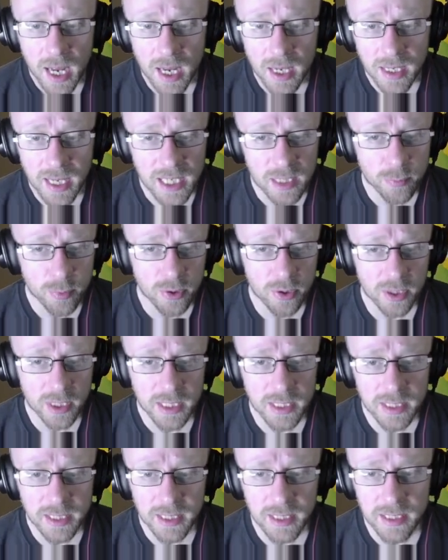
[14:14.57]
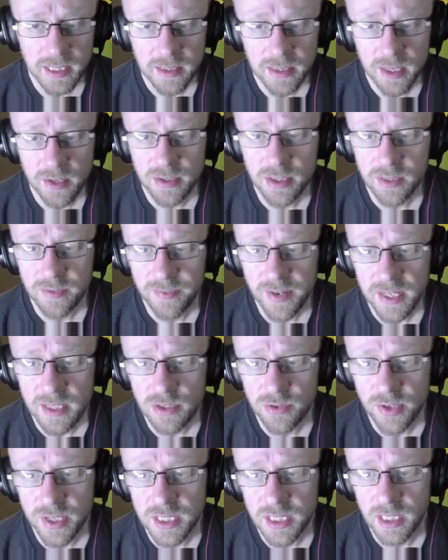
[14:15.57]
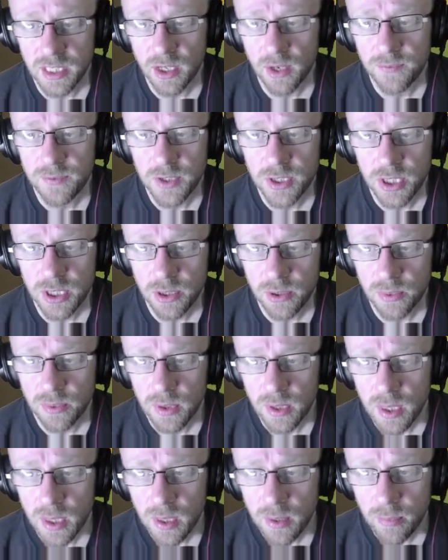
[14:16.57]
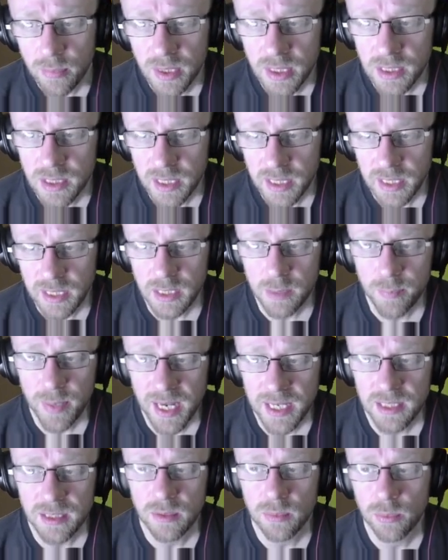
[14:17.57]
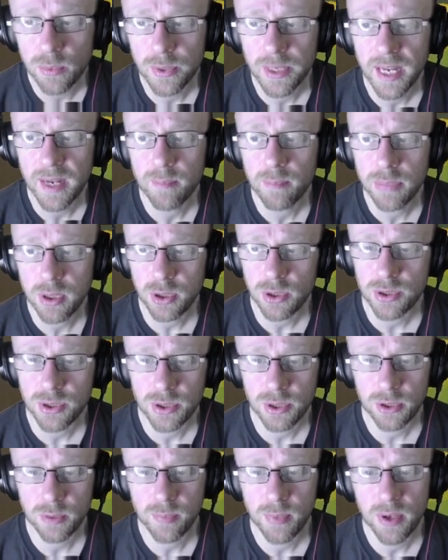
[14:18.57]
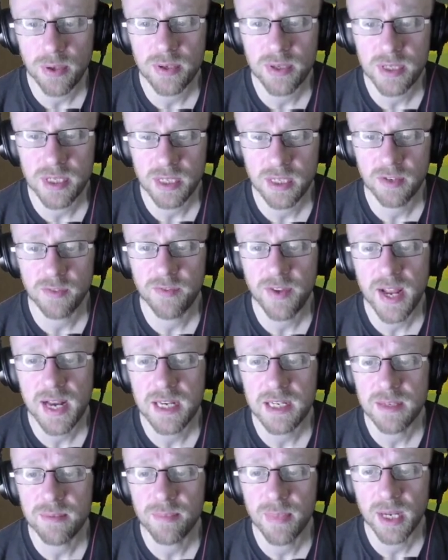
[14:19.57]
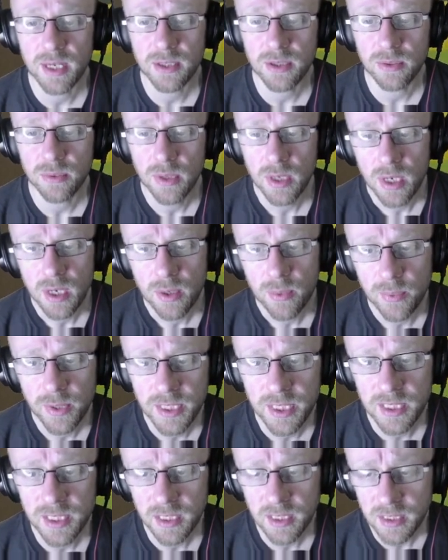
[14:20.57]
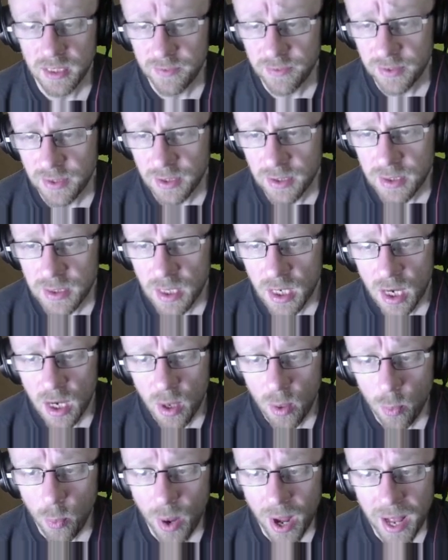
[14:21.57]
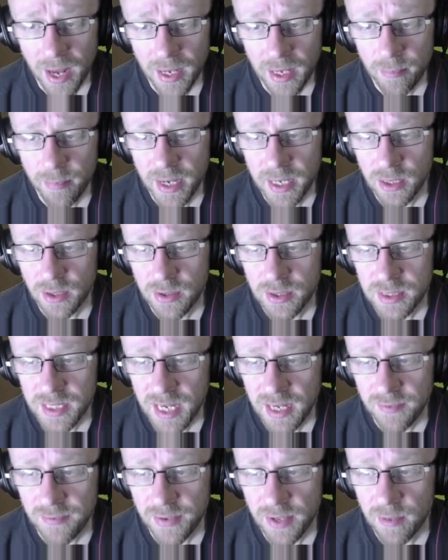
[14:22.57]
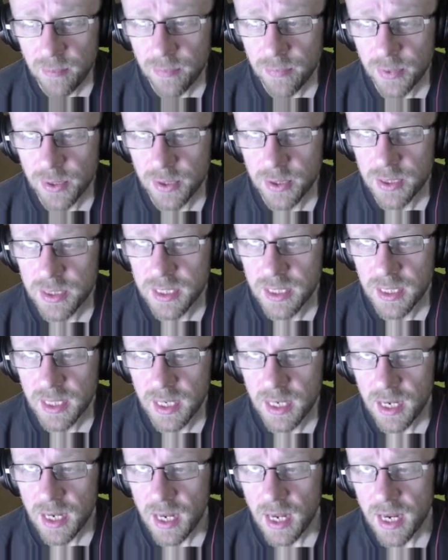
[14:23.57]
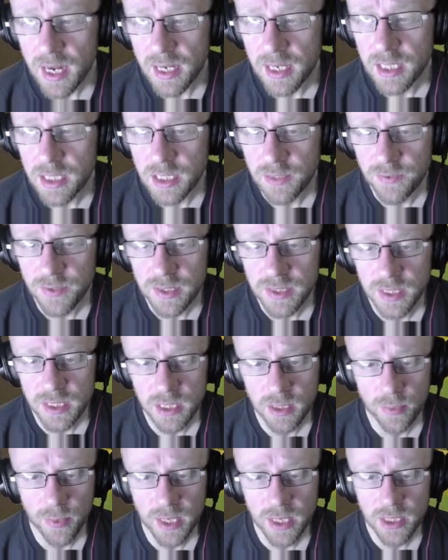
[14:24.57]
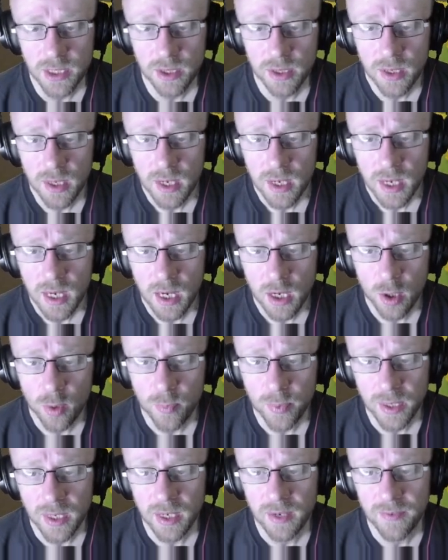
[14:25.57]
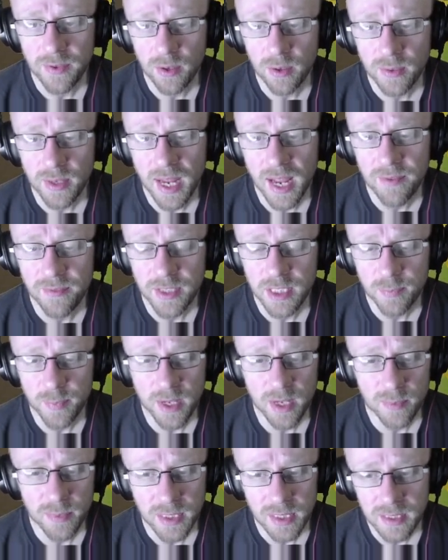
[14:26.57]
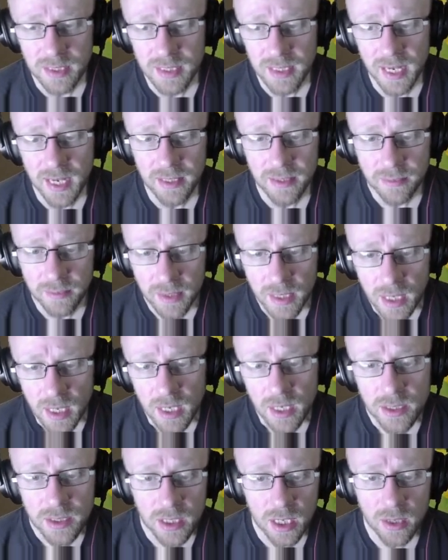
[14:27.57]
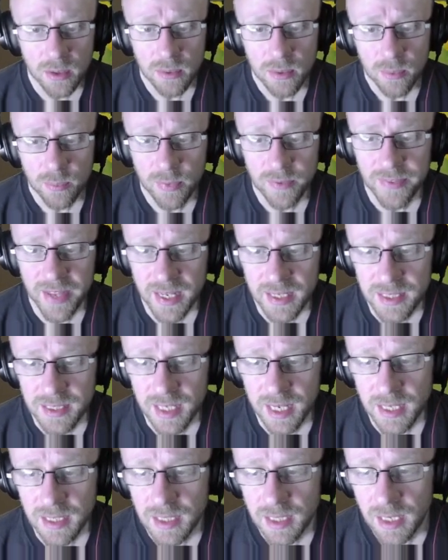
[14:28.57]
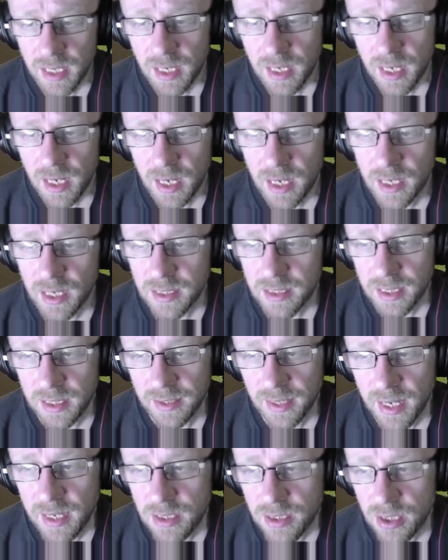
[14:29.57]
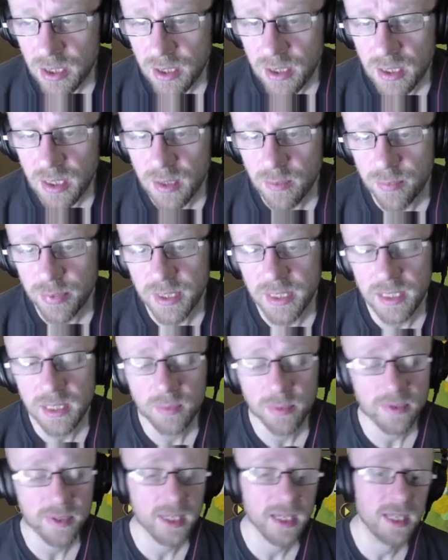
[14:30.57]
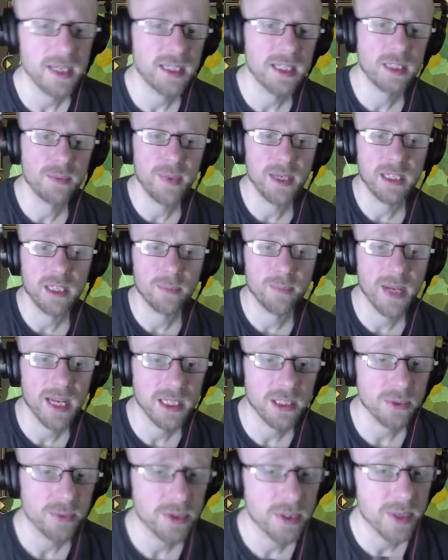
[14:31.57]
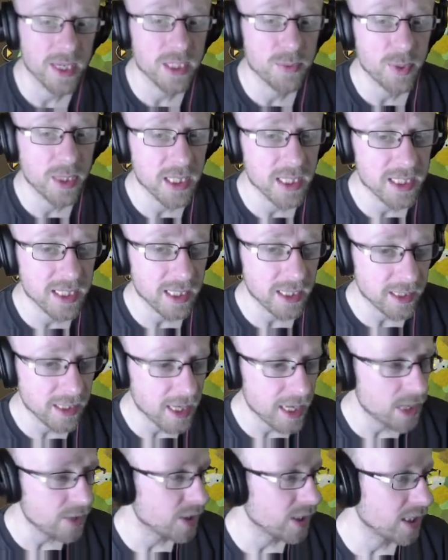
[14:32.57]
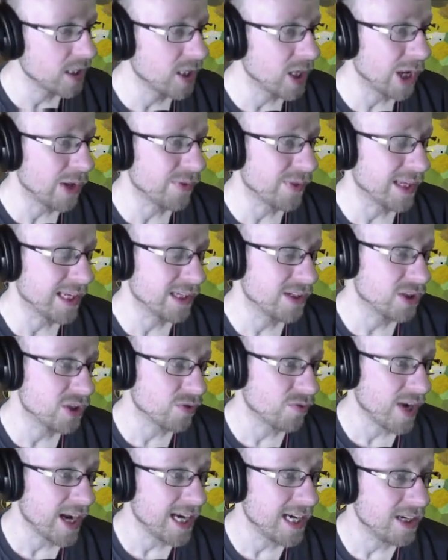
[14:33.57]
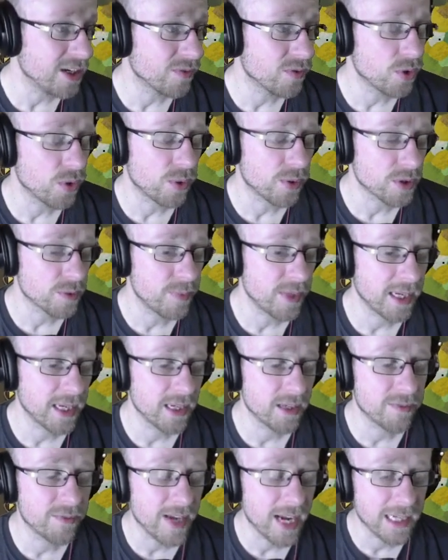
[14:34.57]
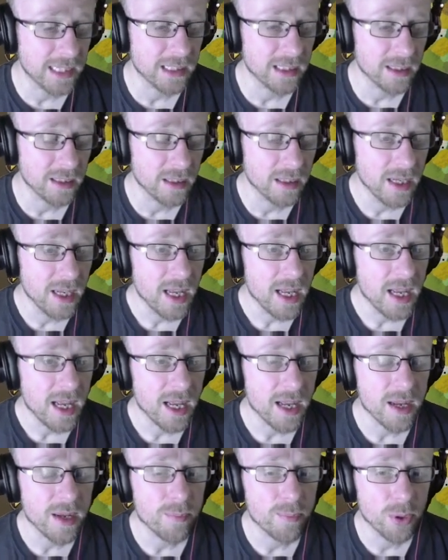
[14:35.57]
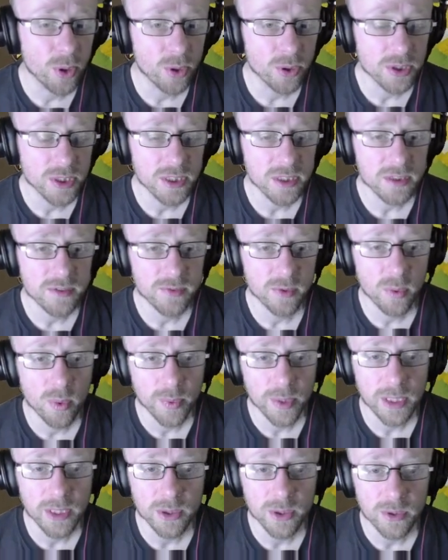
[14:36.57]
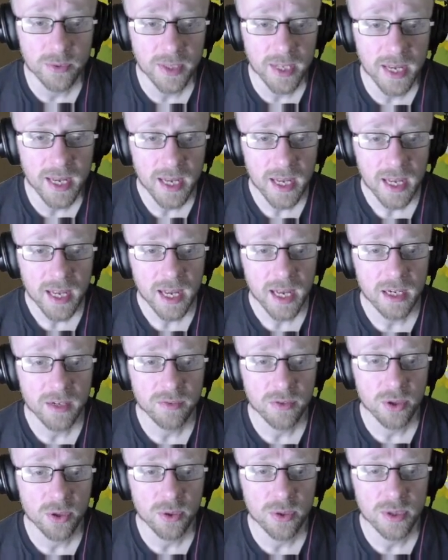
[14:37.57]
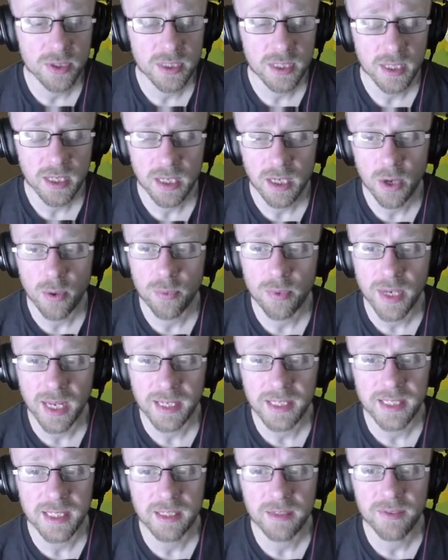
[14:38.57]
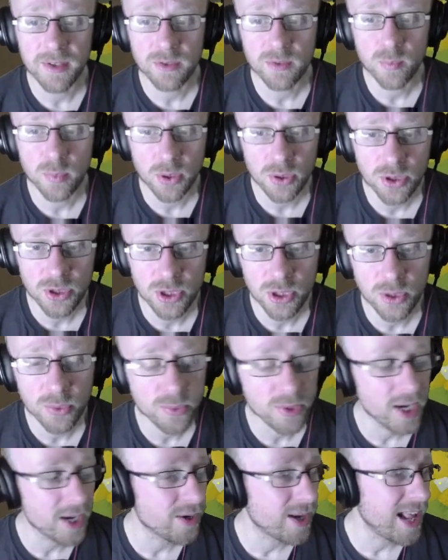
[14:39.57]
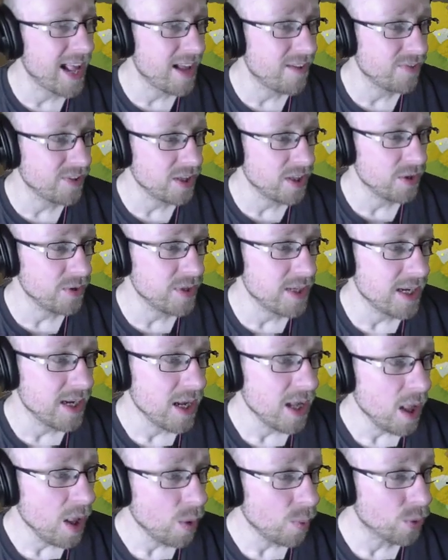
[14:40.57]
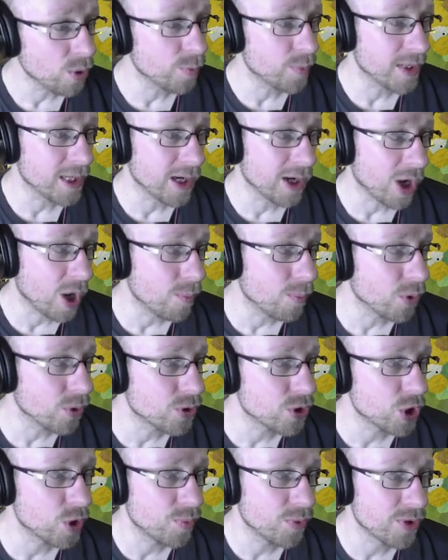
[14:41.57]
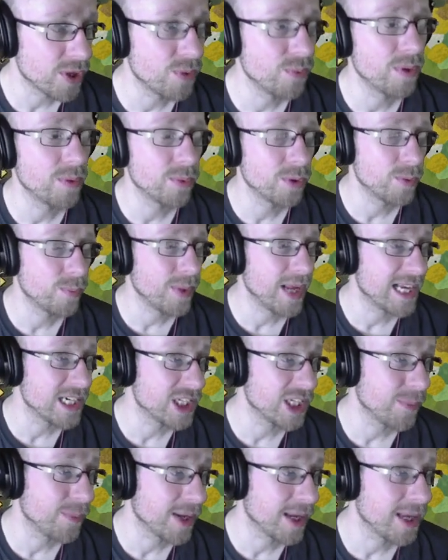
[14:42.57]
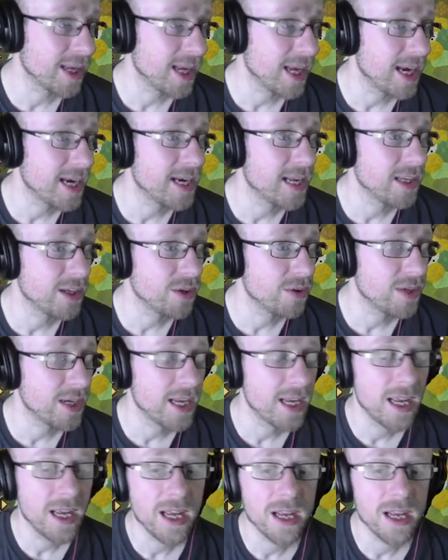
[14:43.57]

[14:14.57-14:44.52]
Last but not least, there is a defense rating of 2, means each peasant will gain +2 bonus to the defense in battle, which is significant. While it may not save them, but consider in a different situation, it will be if they were heavy spearmen instead. So, with that said, let's click the end turn and proceed with the anticipated battle. So as we can see there, the terrain, of course, making a vital importance for what we do there. And of course, you know, like I said, if that was +2 on a heavy unit, we would be in a lot more trouble than we would actually be in a unit.